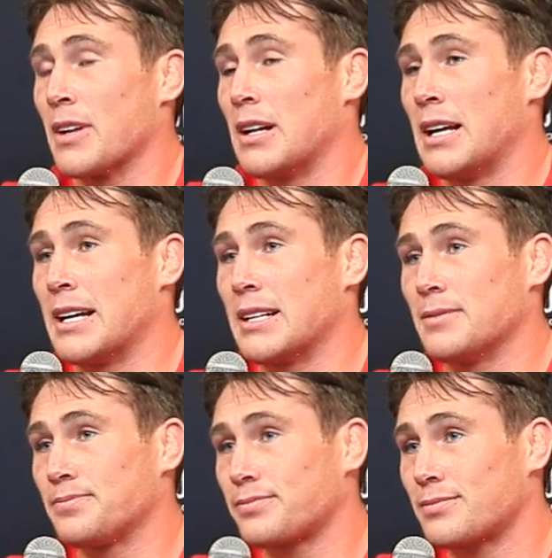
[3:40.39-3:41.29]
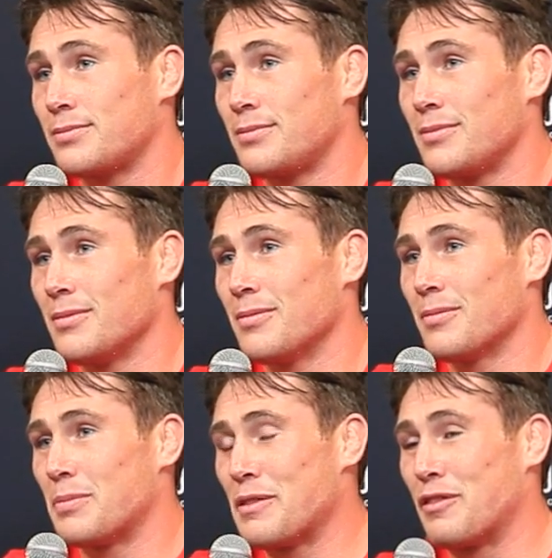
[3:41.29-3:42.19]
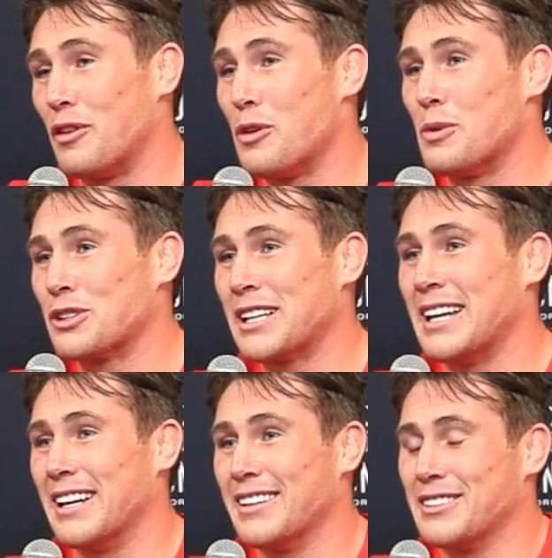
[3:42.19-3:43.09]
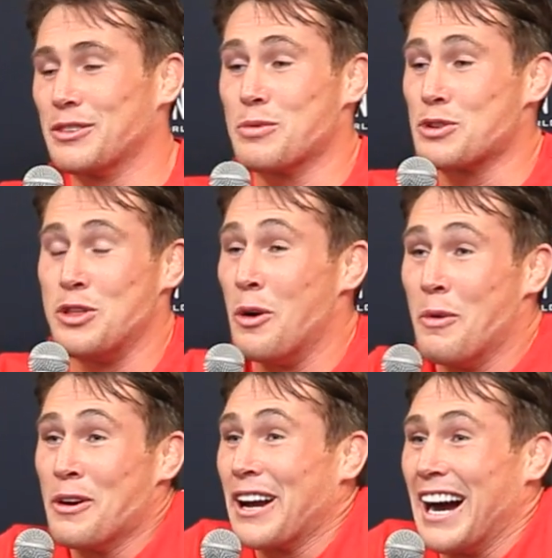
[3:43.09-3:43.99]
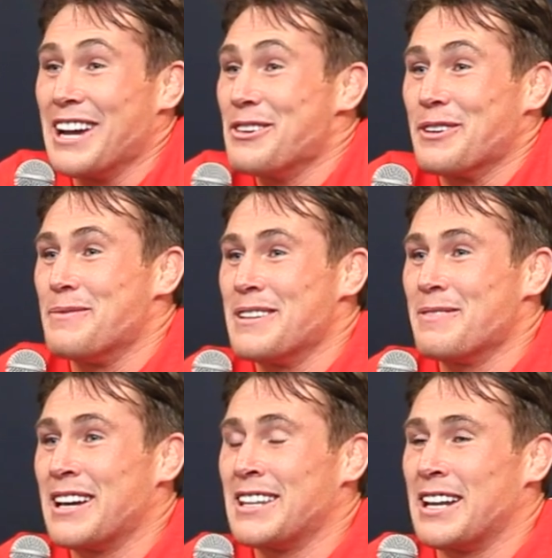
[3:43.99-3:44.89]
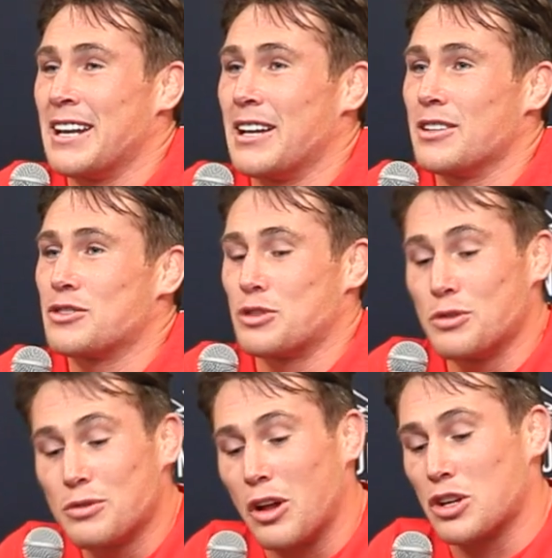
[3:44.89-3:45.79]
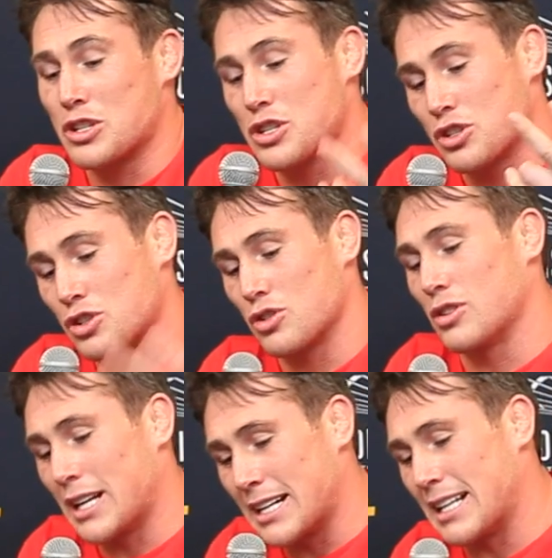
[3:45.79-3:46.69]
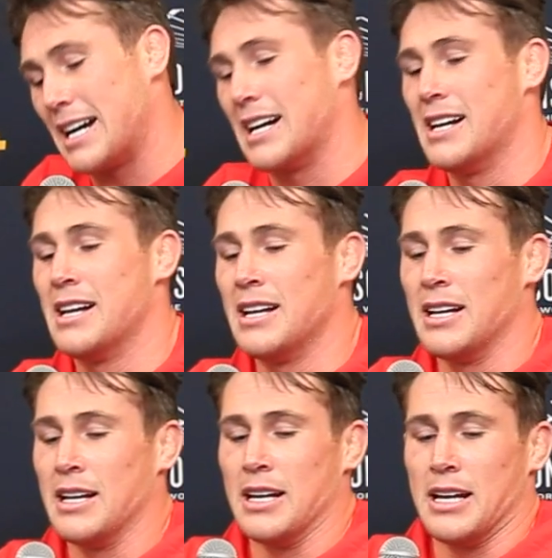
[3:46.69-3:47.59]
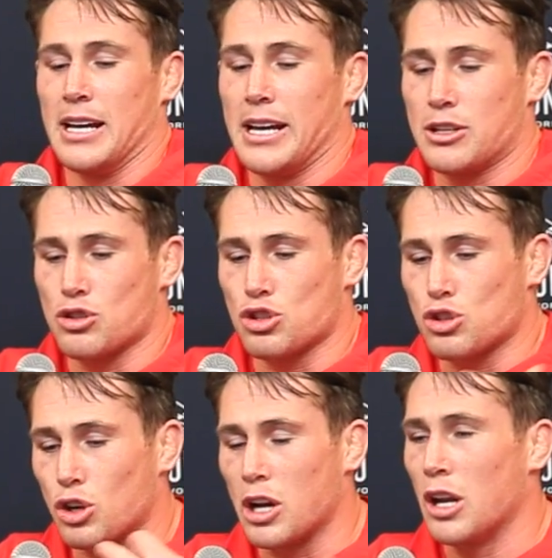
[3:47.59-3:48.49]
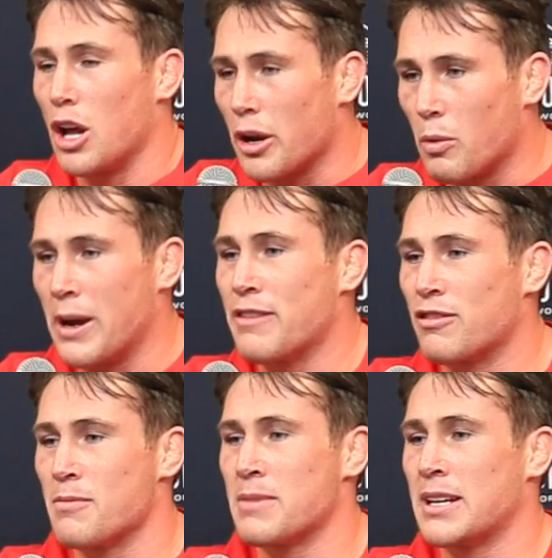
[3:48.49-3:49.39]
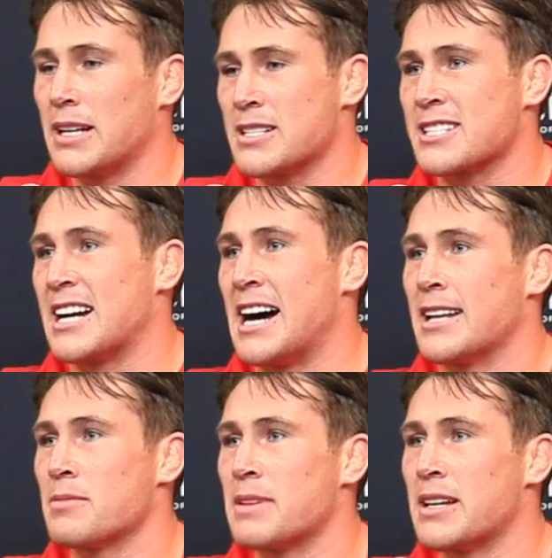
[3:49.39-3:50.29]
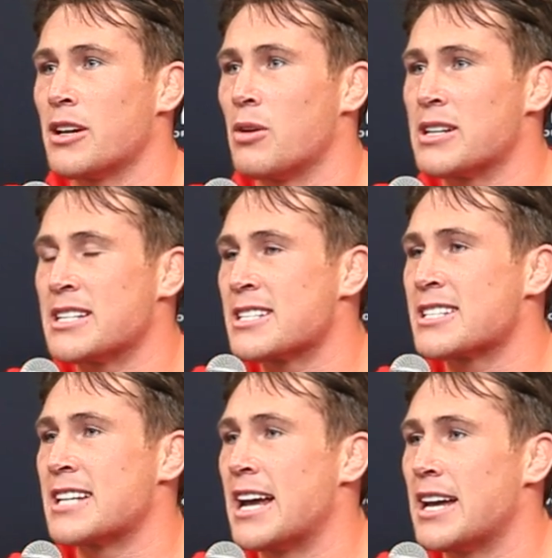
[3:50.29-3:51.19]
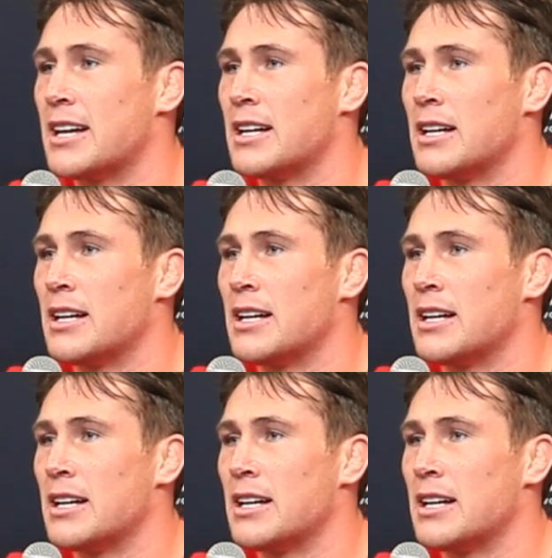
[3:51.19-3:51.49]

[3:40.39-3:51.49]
like, before Woodley, there was no one guy who could beat me. And then two losses like that, it just took a lot away from me, inside of me. You know, I didn't say it.